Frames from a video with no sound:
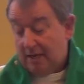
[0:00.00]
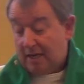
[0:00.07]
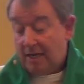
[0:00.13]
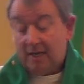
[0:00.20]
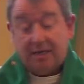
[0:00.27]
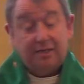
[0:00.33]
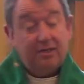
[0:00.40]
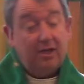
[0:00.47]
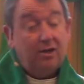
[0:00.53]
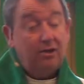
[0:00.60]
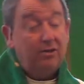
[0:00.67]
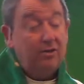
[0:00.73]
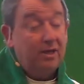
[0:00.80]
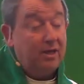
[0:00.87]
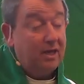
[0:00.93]
Can I tell
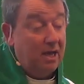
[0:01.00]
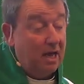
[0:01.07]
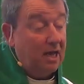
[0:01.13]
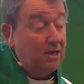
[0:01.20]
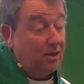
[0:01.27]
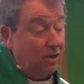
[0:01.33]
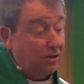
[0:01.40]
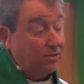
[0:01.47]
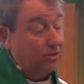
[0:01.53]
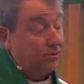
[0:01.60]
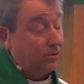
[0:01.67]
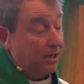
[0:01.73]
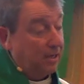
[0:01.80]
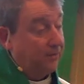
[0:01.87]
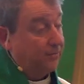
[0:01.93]
you that God
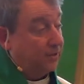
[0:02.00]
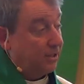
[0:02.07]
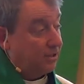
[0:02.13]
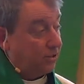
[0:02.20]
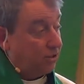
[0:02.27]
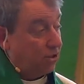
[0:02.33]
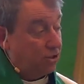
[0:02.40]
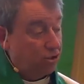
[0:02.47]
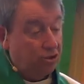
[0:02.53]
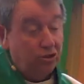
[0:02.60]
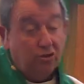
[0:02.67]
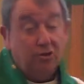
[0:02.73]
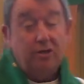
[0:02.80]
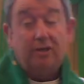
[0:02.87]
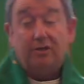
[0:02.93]
also gives us
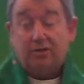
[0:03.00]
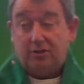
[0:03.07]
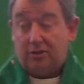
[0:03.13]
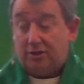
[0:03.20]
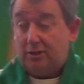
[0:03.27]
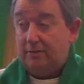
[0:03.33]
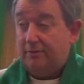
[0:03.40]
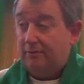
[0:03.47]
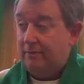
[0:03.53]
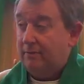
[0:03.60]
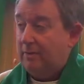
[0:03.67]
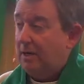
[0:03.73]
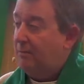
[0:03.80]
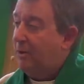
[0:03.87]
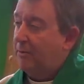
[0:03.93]
assurance?
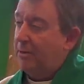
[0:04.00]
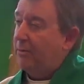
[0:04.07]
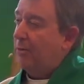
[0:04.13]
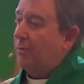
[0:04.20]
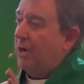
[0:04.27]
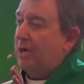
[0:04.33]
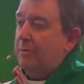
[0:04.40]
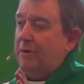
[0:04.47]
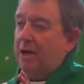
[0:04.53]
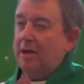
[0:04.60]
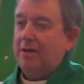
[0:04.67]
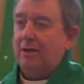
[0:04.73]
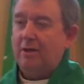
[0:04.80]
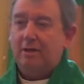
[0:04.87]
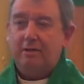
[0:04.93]
You remember Monty
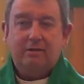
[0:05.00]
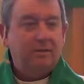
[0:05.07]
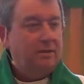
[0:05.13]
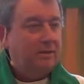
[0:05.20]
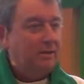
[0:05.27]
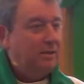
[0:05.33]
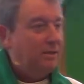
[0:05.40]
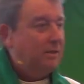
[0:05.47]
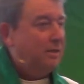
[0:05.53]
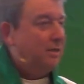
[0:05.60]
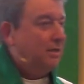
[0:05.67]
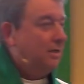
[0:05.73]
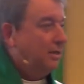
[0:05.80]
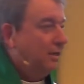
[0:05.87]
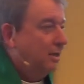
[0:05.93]
Python?
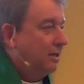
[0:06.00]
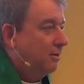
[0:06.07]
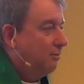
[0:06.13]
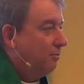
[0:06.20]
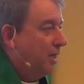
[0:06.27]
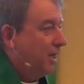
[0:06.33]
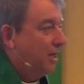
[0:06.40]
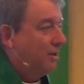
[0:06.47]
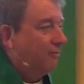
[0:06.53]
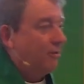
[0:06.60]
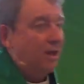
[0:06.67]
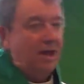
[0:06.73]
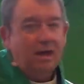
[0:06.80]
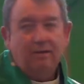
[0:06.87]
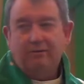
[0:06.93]
Meaning of
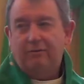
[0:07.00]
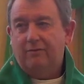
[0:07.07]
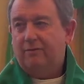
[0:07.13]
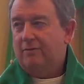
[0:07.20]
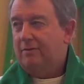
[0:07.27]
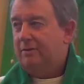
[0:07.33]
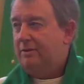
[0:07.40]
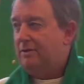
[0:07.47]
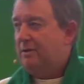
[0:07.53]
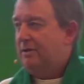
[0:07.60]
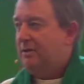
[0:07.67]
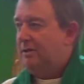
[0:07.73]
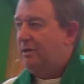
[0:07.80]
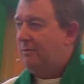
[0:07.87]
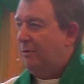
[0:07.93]
life.
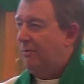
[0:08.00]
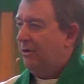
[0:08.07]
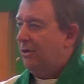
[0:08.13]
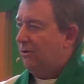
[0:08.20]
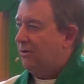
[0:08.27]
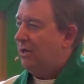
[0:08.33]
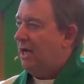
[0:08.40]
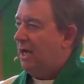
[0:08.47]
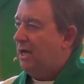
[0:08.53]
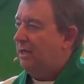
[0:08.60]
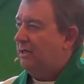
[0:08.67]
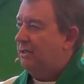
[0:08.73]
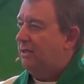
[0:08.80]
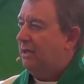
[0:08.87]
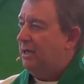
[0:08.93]
Do you remember the old
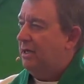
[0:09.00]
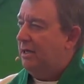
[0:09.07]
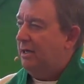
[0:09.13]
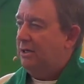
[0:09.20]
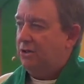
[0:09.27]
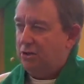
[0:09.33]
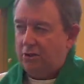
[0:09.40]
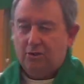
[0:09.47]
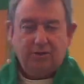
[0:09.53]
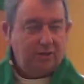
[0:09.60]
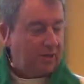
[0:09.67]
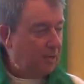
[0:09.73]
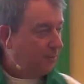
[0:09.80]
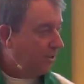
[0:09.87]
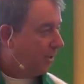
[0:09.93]
guys in the insurance
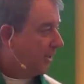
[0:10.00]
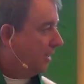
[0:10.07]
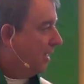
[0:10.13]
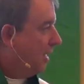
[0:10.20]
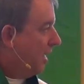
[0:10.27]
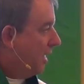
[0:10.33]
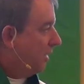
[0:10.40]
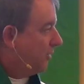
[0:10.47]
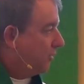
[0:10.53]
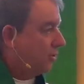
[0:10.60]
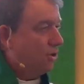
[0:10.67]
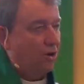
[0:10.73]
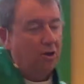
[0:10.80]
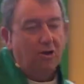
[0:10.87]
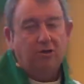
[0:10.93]
company? And it's
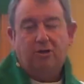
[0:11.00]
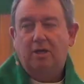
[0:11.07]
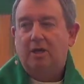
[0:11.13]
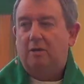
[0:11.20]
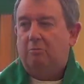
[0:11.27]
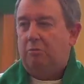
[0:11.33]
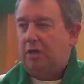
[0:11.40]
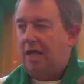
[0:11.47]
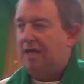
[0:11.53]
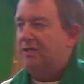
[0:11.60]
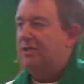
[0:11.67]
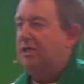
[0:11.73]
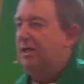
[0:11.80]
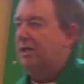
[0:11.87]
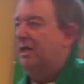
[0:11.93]
called
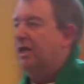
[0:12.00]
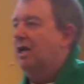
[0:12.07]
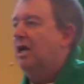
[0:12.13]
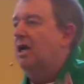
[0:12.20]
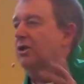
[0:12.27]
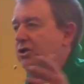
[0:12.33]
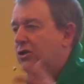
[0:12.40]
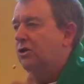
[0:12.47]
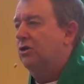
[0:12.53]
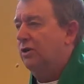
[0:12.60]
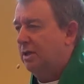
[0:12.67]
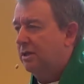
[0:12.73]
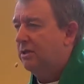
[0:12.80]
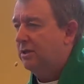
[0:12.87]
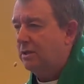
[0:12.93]
Blessed
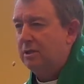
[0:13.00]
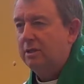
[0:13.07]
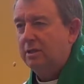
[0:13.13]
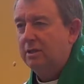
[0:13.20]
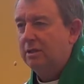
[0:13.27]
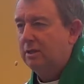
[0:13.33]
Assurance.